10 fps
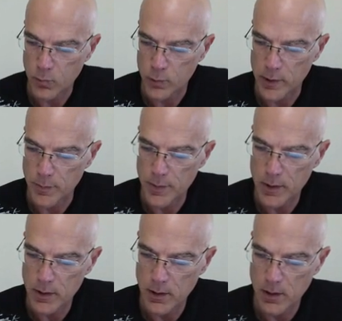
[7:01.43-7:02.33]
would it
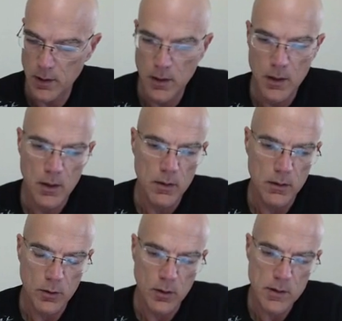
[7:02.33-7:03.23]
be?
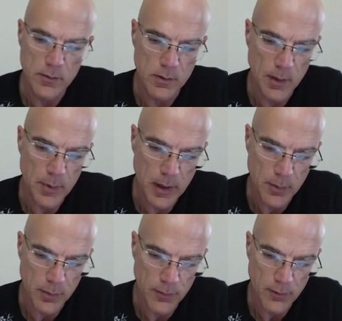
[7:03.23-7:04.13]
The cost of the
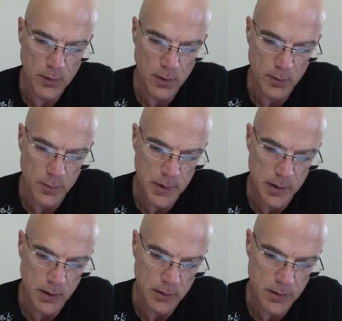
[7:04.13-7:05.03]
replicating portfolio would be
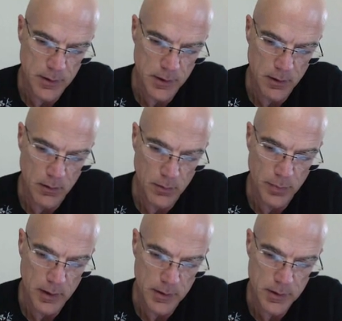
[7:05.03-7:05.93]
delta zero
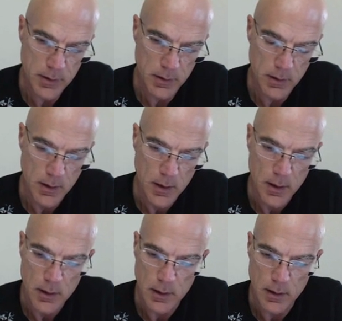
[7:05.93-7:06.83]
plus uh,
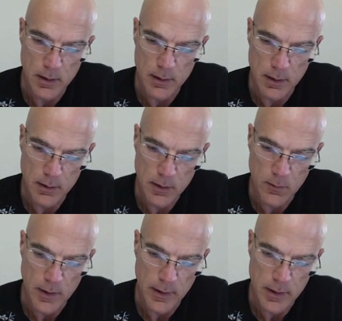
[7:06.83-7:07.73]
uh, delta
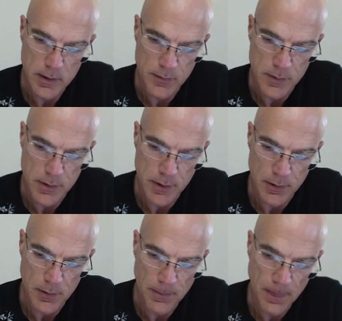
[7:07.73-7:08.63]
one S of
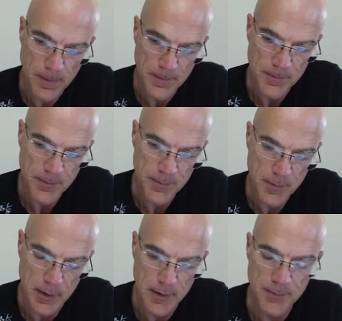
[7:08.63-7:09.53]
zero.
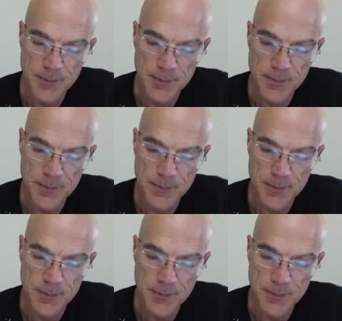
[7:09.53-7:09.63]
Right?